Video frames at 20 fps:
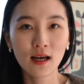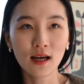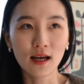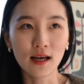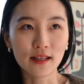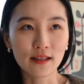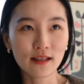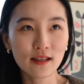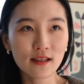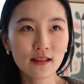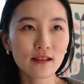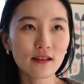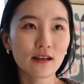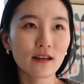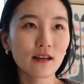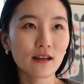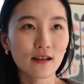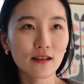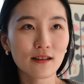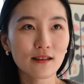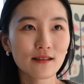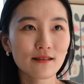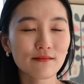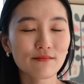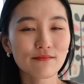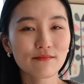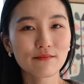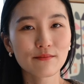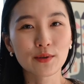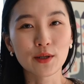I think there are
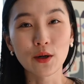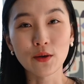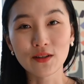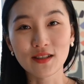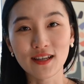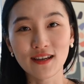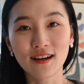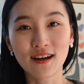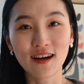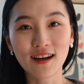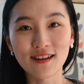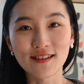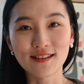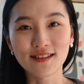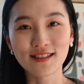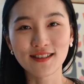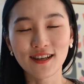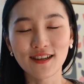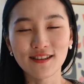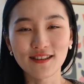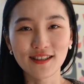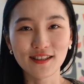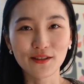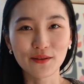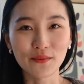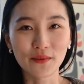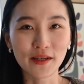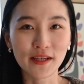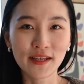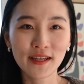pros and cons on
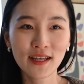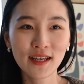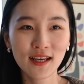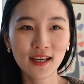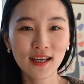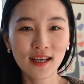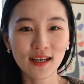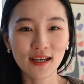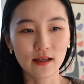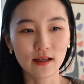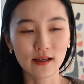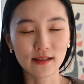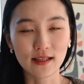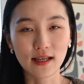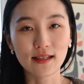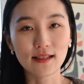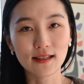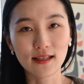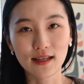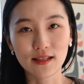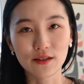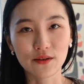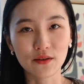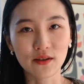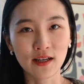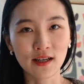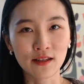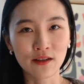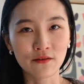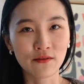this way. As I said, you
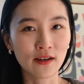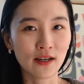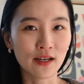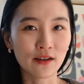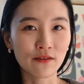kind of